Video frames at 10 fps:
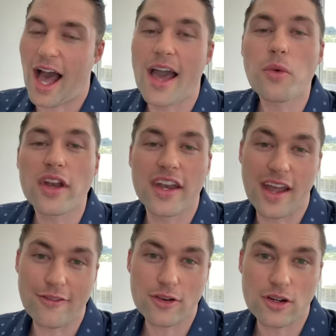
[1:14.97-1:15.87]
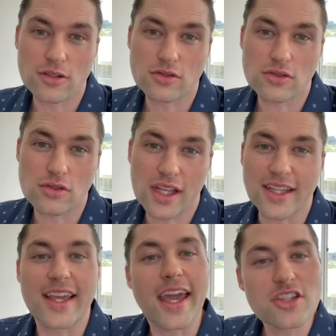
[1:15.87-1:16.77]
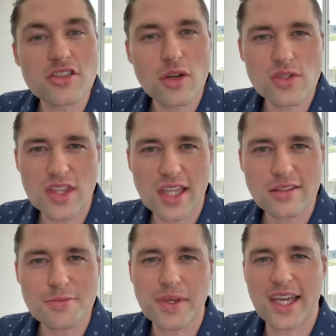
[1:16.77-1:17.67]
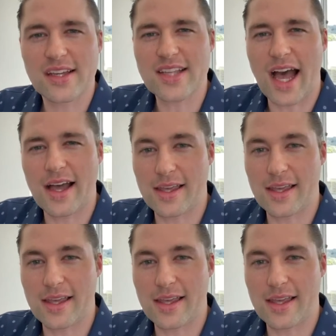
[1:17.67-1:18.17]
I would never engage in those things because